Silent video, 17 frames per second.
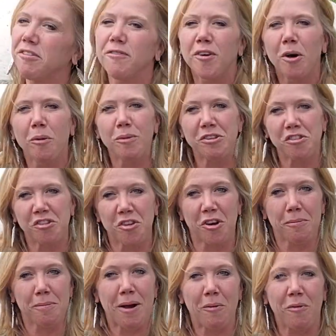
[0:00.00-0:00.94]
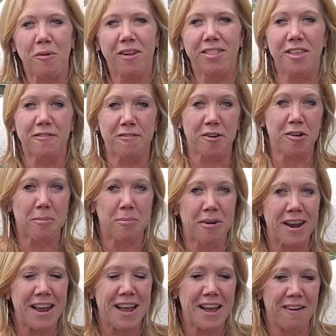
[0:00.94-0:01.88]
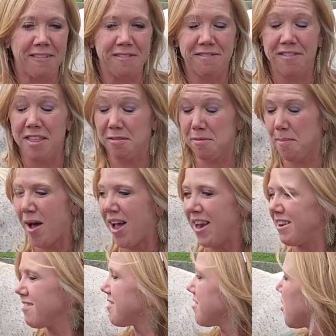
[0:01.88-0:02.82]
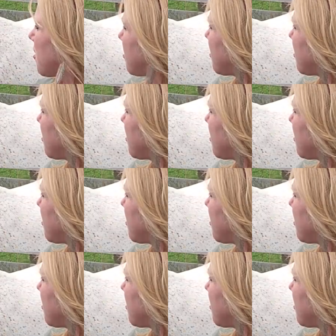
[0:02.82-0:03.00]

of all, we should talk about the vertebrae of the spine. So